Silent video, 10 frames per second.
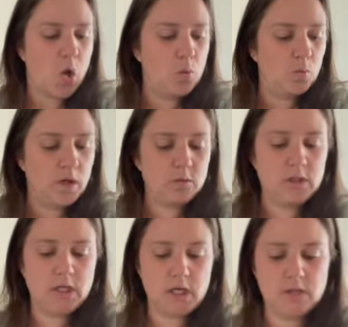What were the
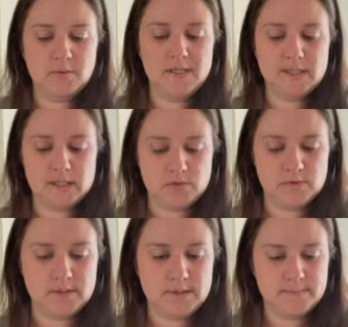colorways
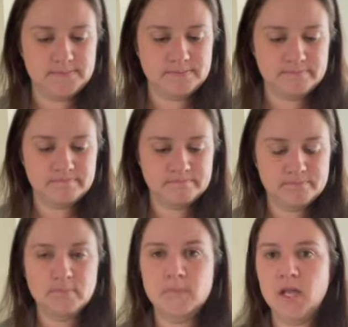used?
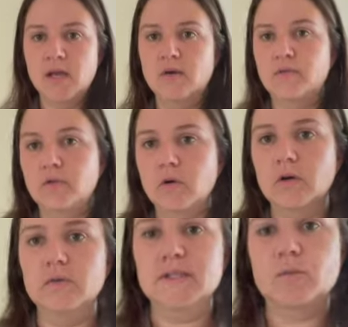Floor
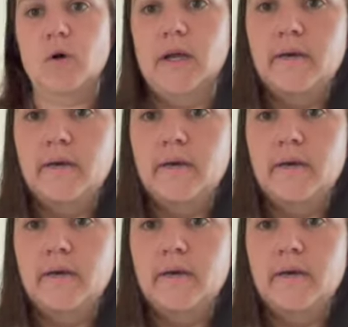was one of